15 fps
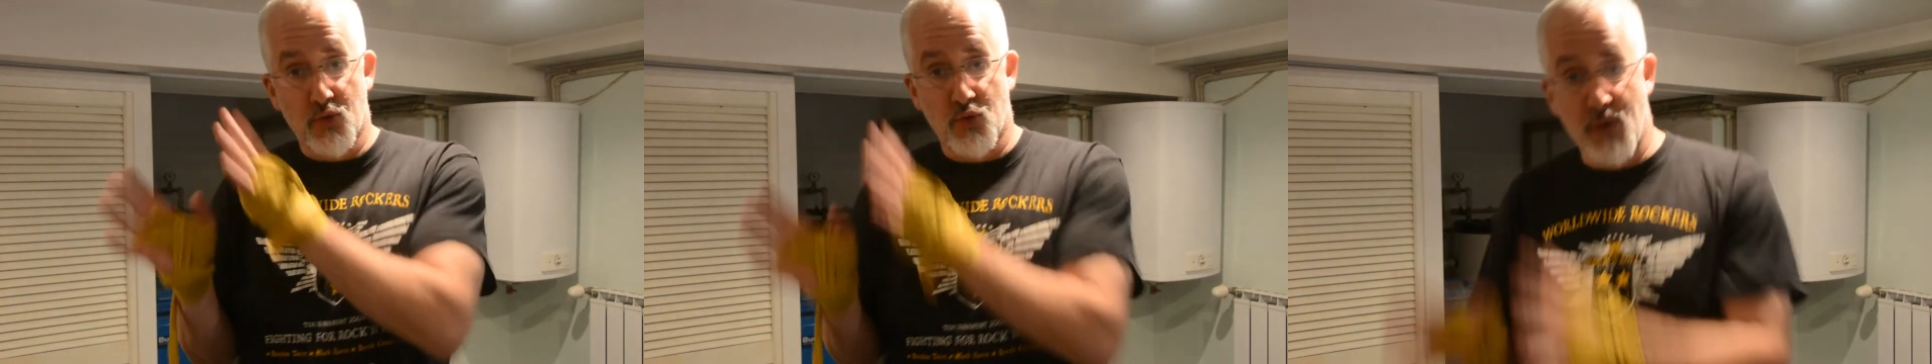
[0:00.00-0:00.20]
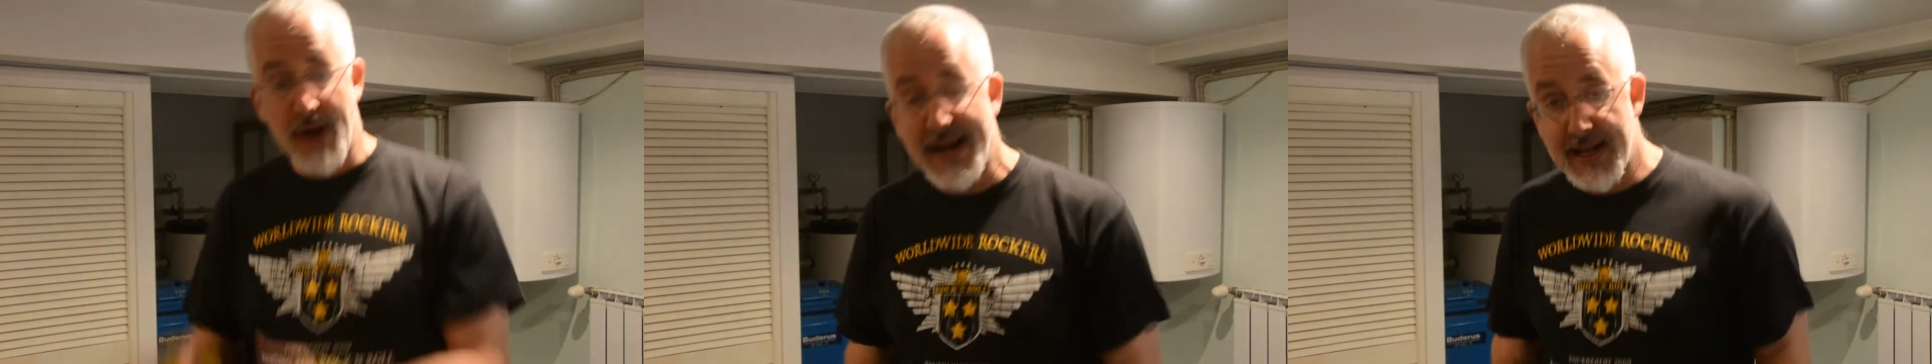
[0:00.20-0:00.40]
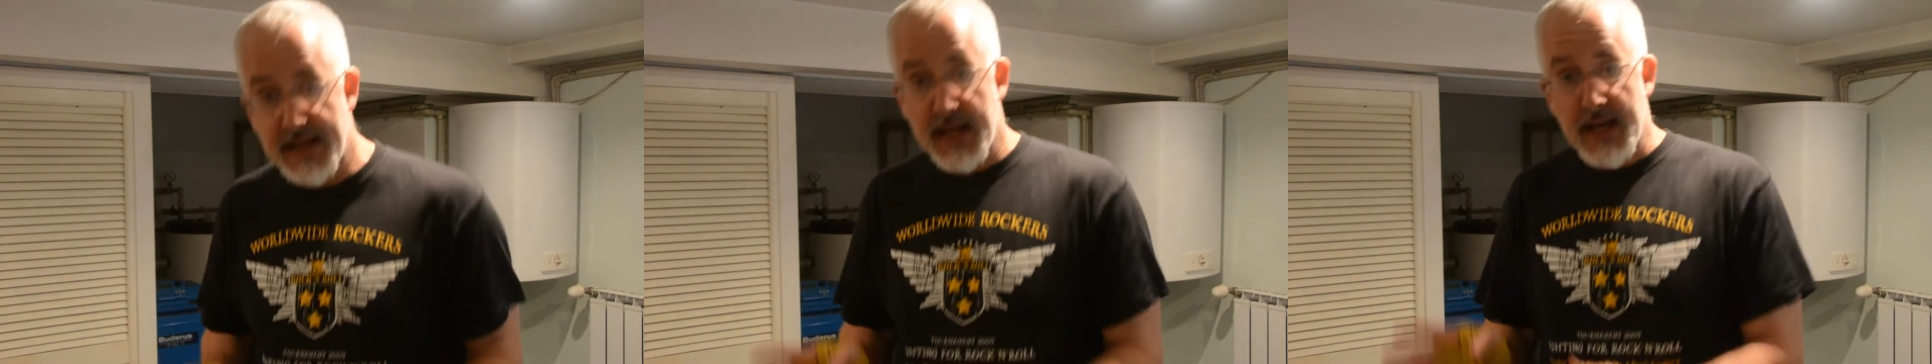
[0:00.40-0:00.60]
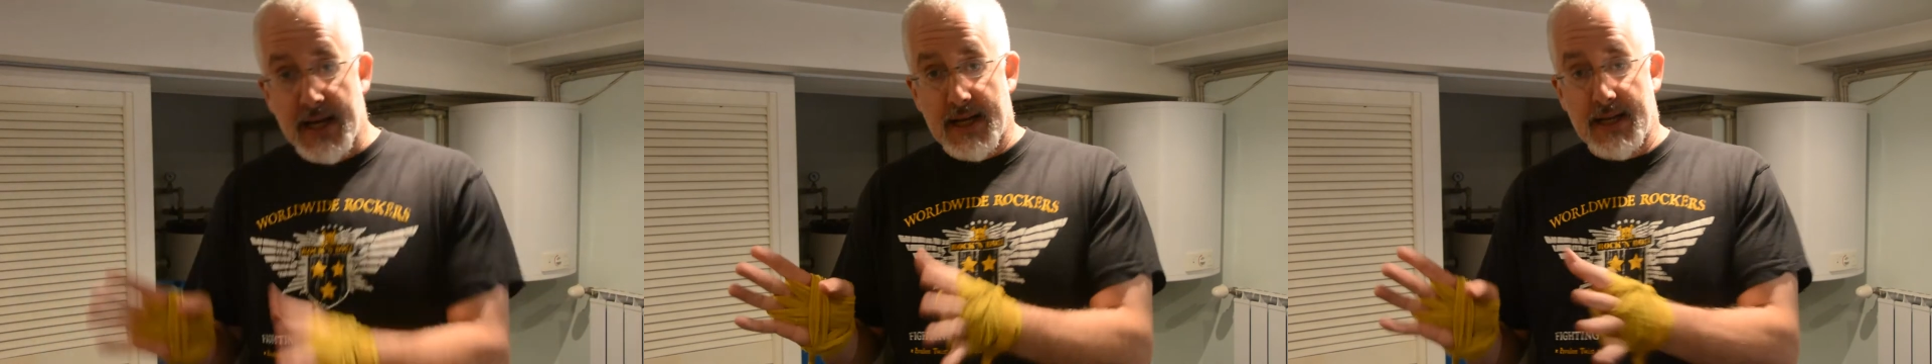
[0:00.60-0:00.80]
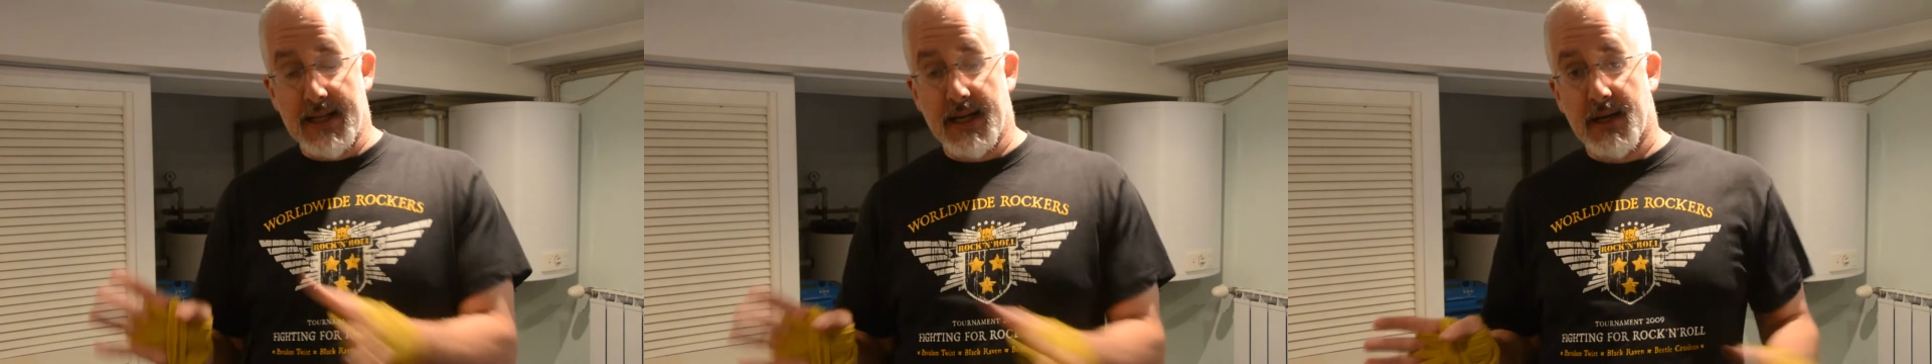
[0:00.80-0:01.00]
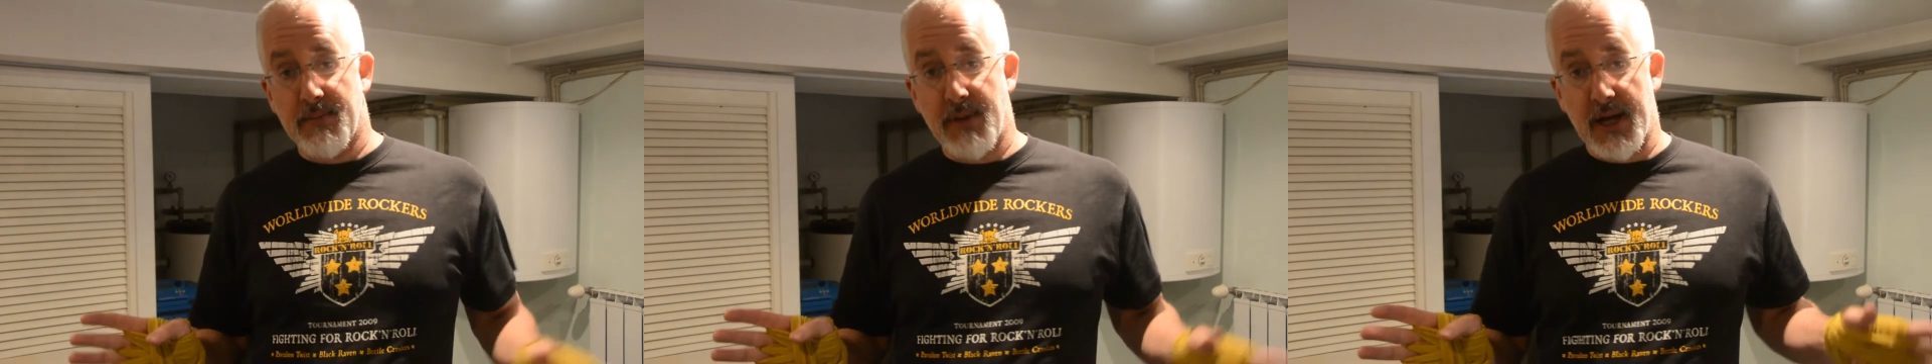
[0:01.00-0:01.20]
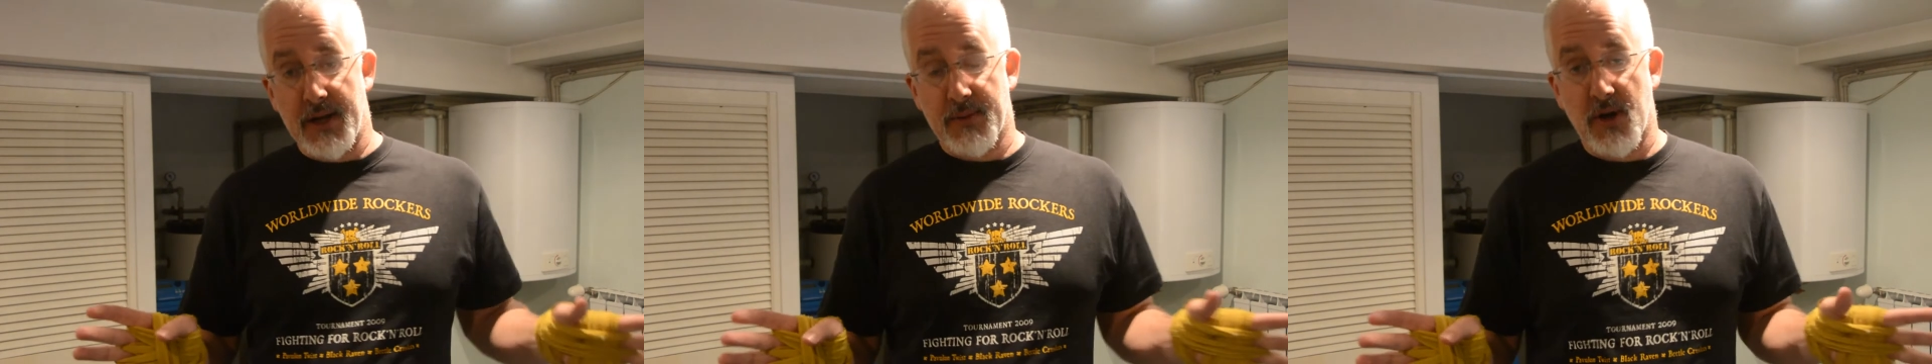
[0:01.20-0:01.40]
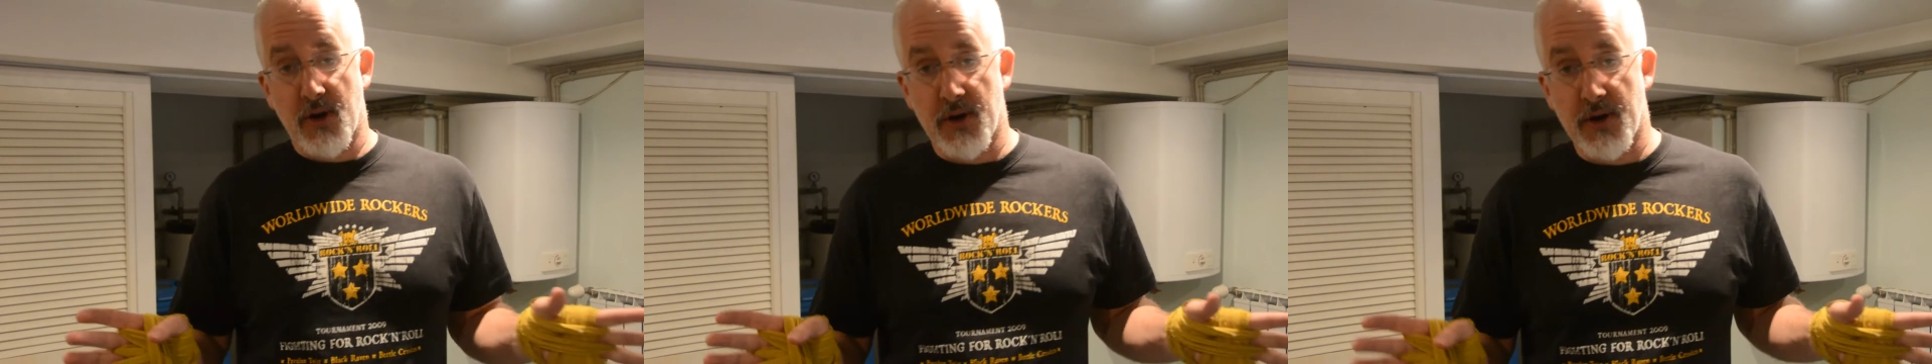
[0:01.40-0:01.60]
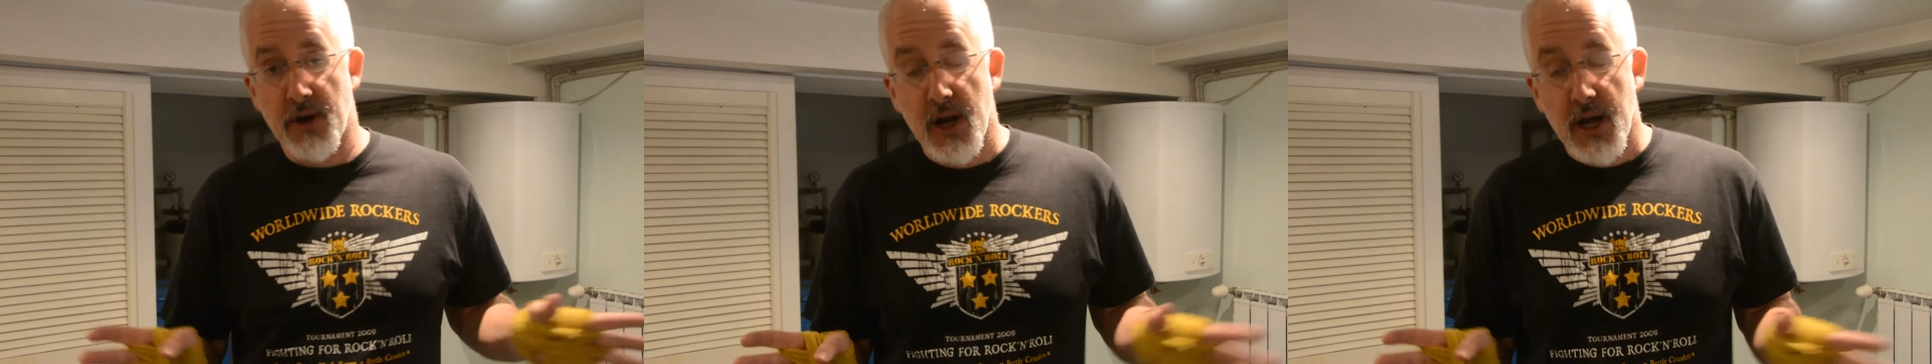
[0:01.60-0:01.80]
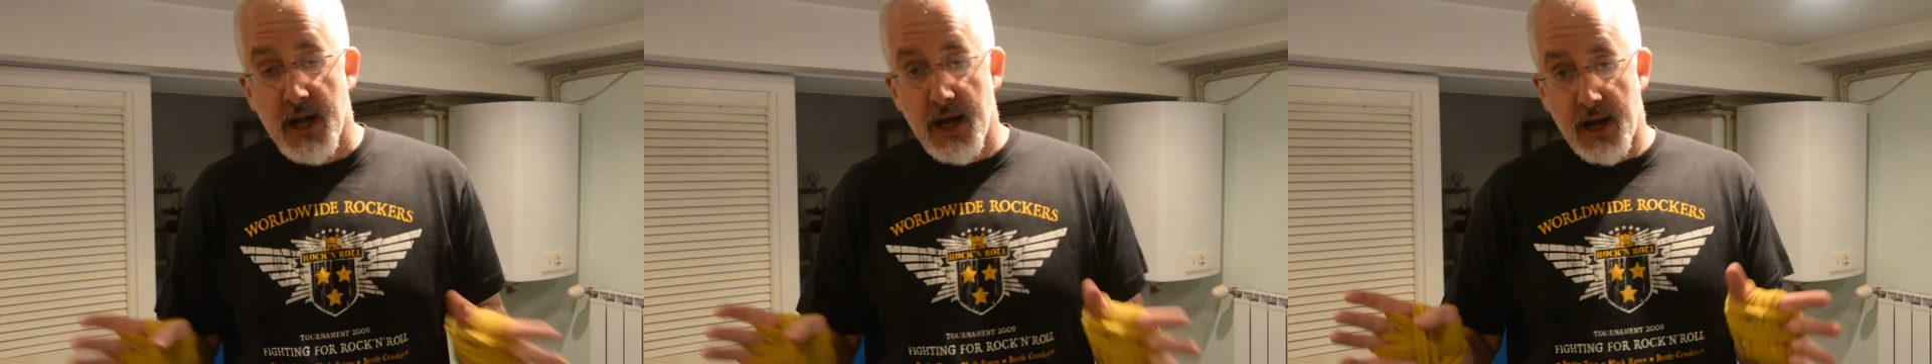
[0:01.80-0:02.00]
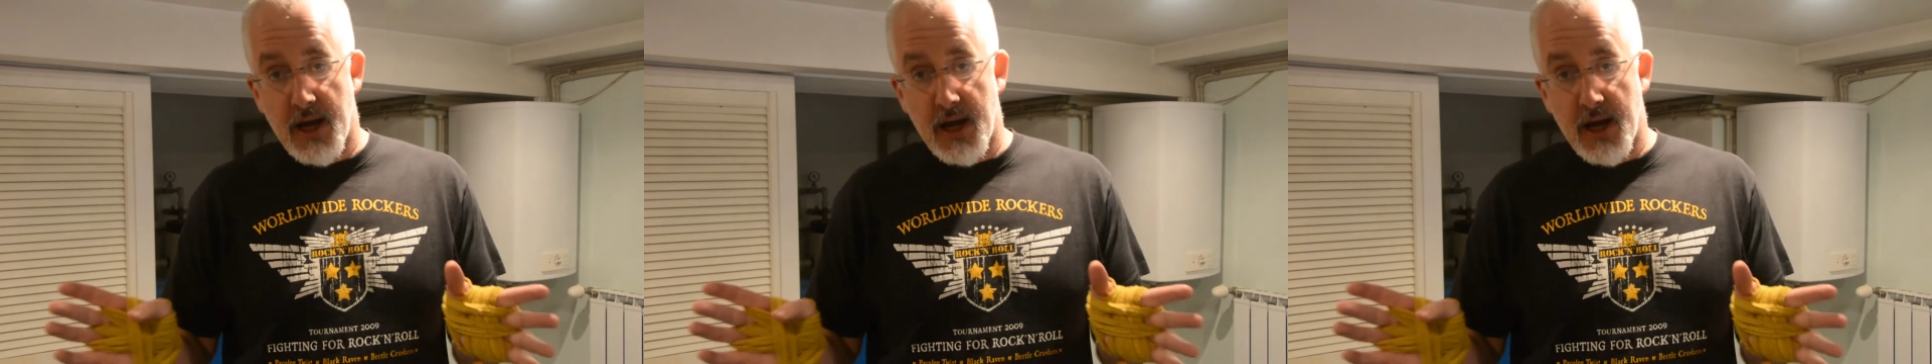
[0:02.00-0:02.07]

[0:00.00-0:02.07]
the right Helena Bonham Carter.